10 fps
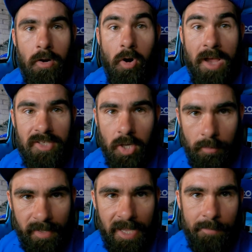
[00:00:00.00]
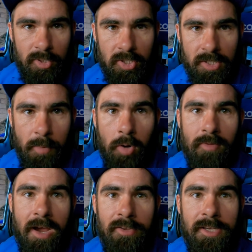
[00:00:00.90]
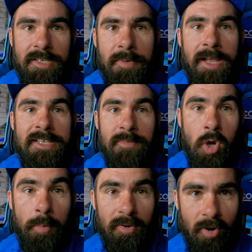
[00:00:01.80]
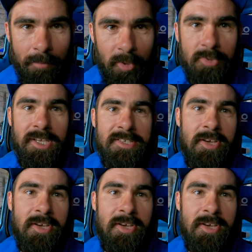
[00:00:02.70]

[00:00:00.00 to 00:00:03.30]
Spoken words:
Alright, sorry, my neighbour's just popped round and he's playing some copyright music,